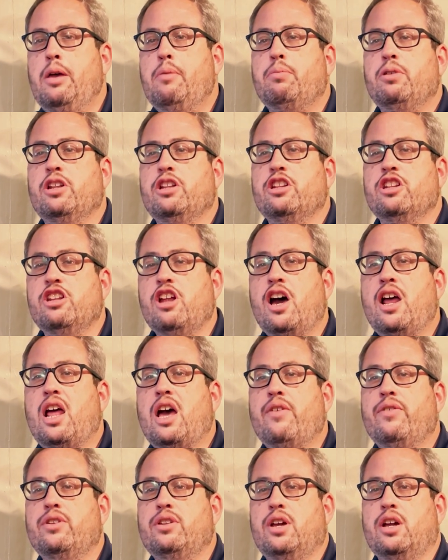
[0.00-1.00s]
But it did not
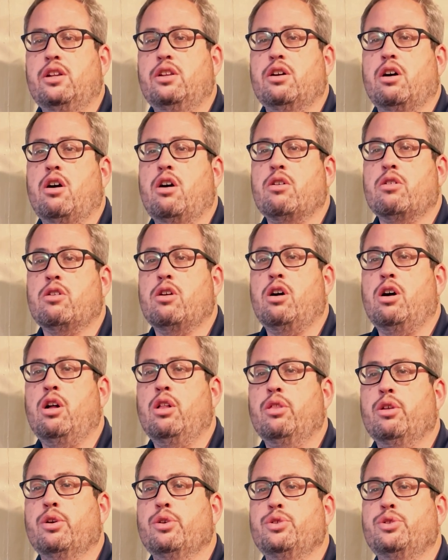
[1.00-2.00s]
have a day to honor all
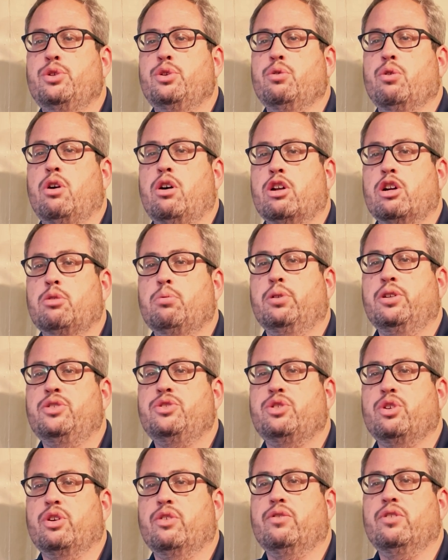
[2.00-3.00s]
those who honorably
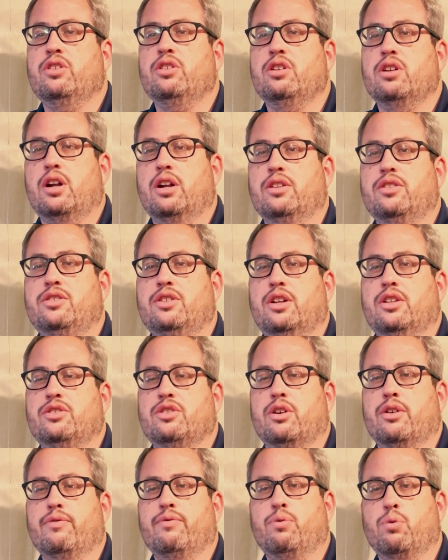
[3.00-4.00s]
served in the United States
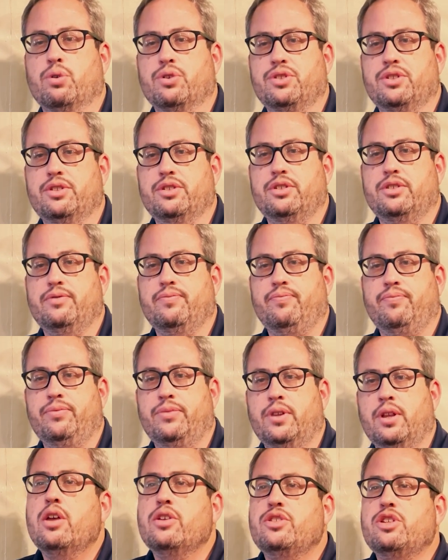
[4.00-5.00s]
Armed Forces.
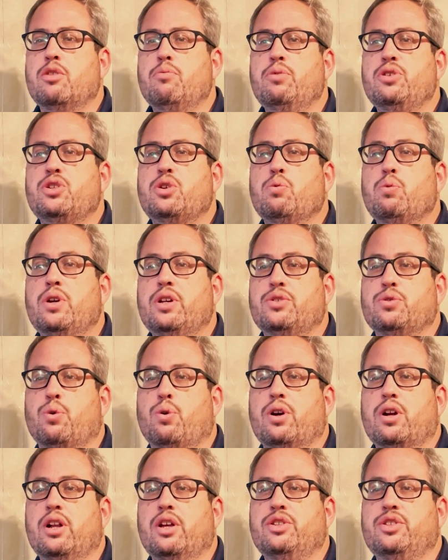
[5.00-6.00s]
So Mr. Weeks
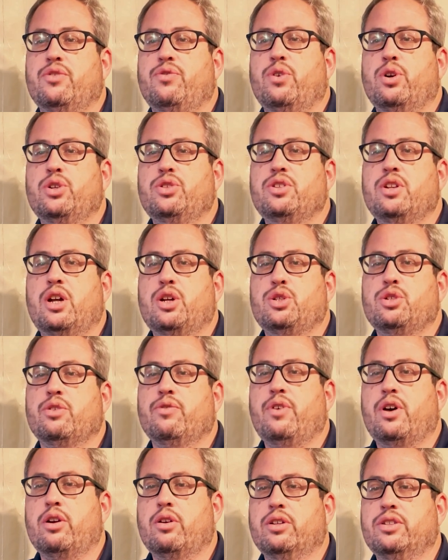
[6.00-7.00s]
organized the first National
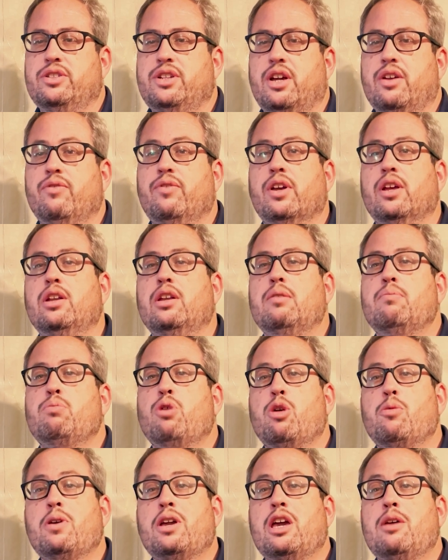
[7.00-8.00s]
Veterans Day event in
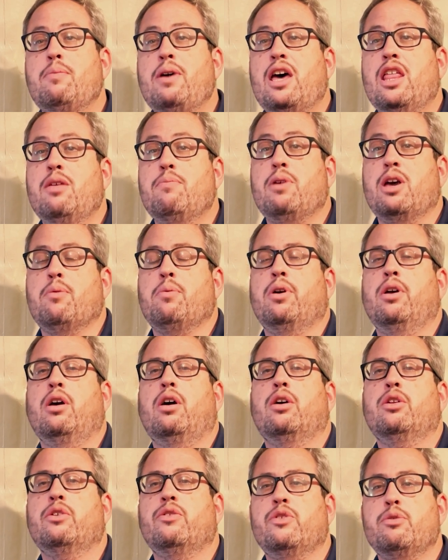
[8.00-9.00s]
Birmingham, Alabama
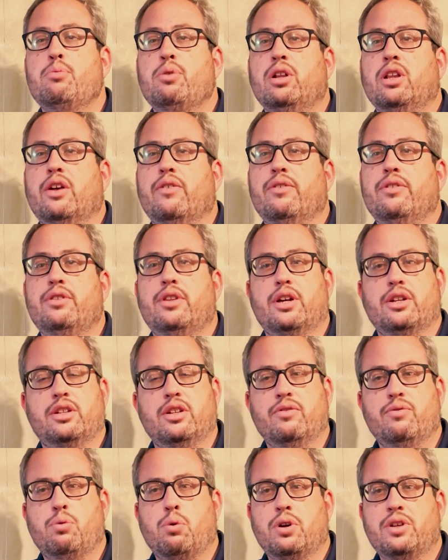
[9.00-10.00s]
on November 11,
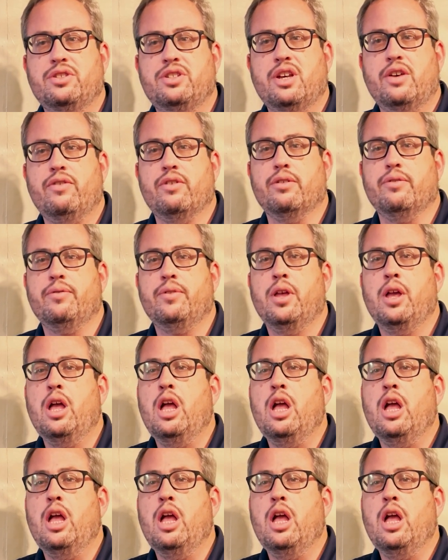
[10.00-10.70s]
1947.